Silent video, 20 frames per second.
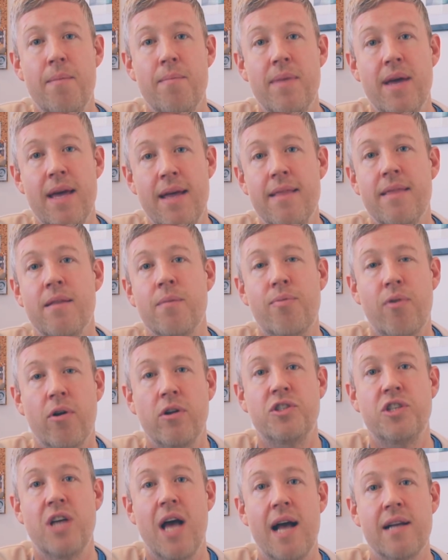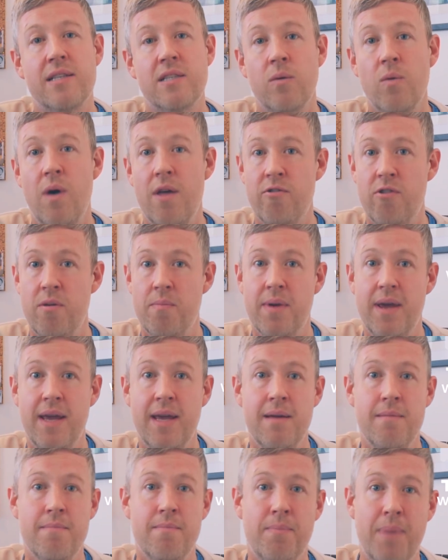in the project, whether it
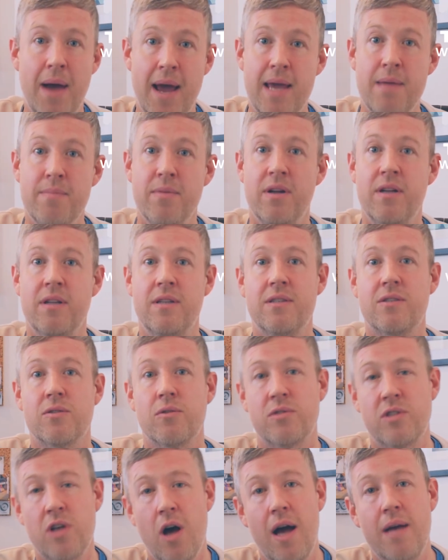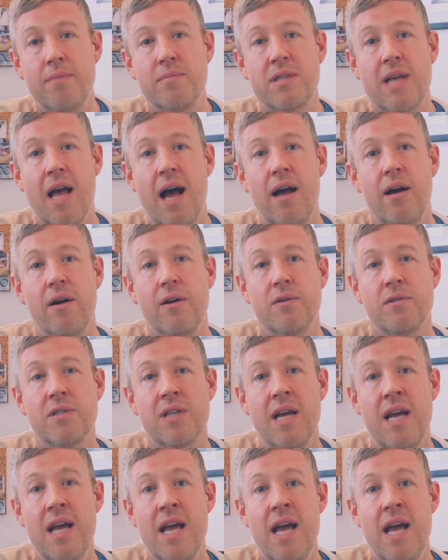be payments or timescales,